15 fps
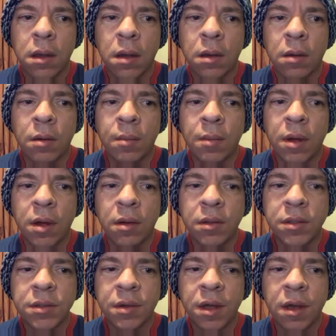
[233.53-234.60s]
Um, I
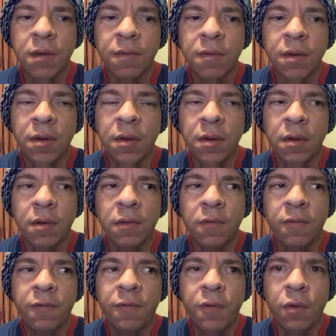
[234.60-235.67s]
also have
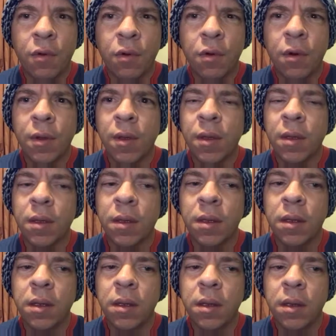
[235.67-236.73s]
four
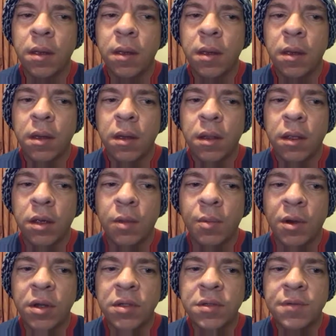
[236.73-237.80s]

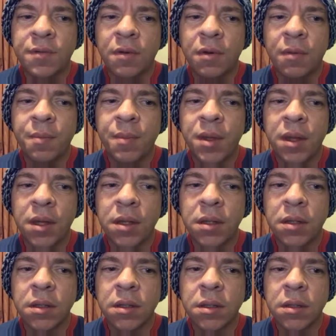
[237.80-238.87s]
coupons for pick